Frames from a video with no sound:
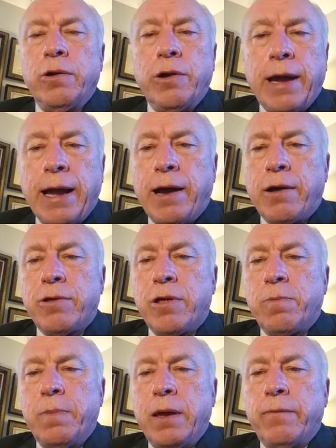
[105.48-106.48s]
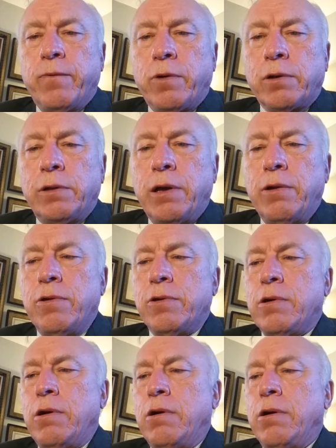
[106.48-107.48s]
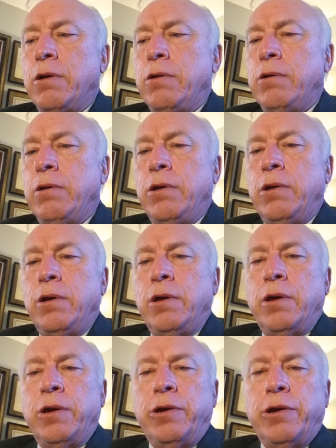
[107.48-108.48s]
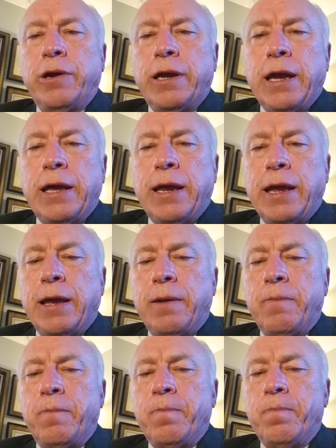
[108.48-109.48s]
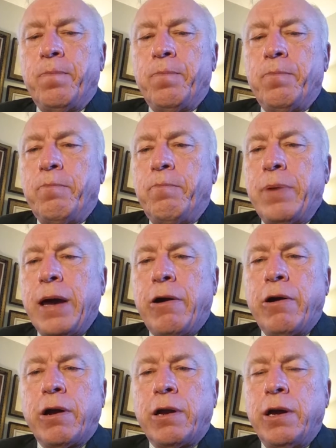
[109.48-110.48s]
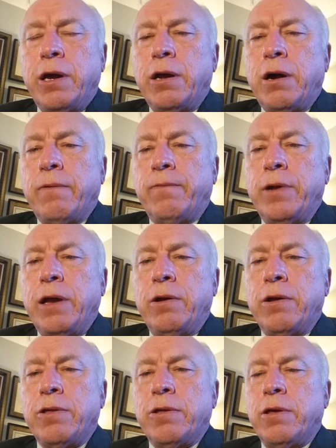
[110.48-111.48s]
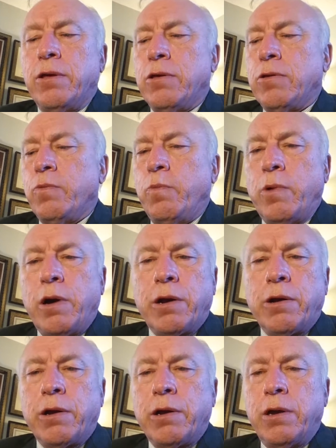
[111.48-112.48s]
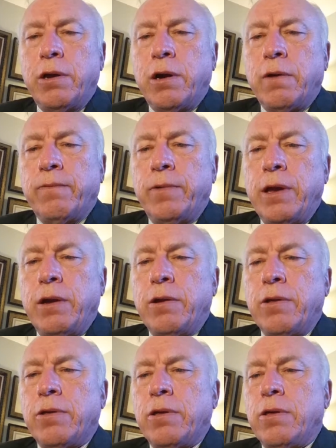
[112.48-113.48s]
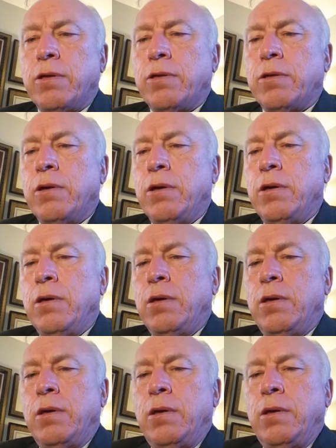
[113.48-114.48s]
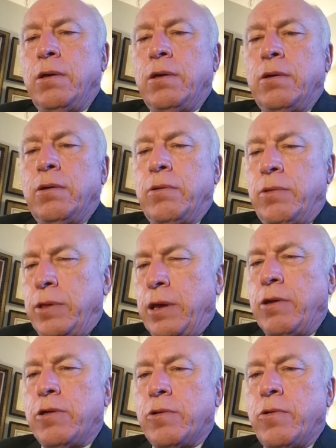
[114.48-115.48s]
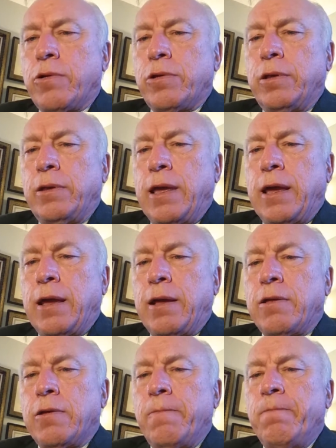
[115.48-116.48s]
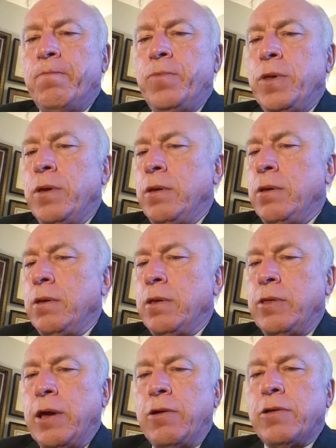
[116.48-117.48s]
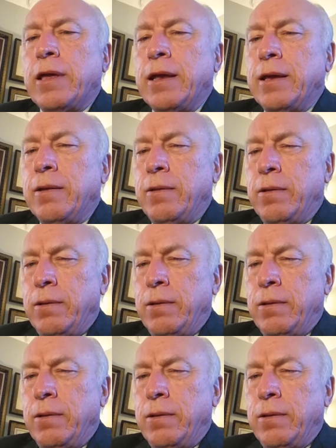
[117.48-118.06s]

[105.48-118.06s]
your house is being foreclosed on, you're getting power cutoff notices, water cutoff notices, those sorts of things. Those can